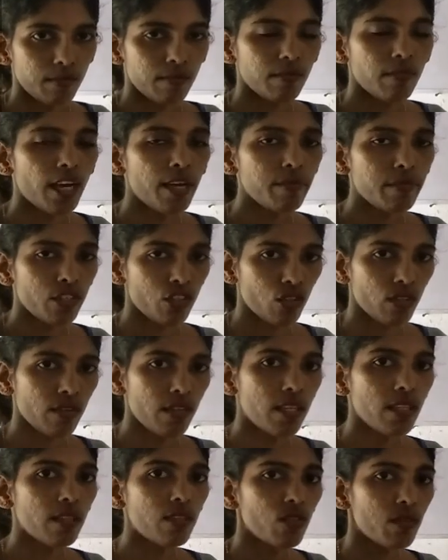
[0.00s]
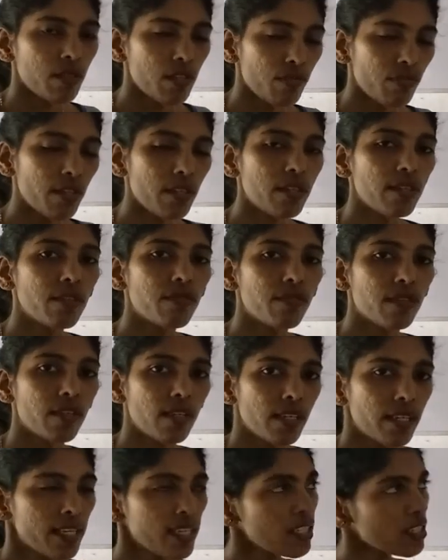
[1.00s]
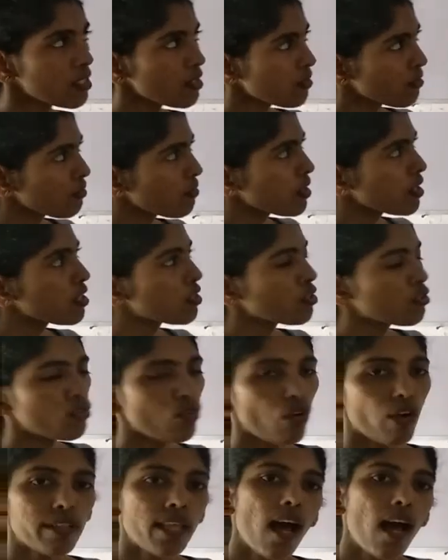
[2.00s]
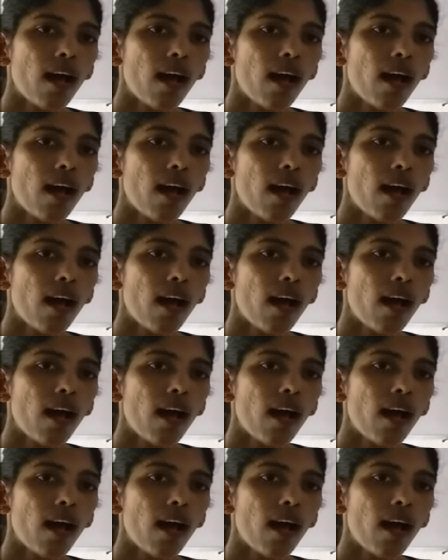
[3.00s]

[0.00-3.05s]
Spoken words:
By measuring different lengths, we need to draw the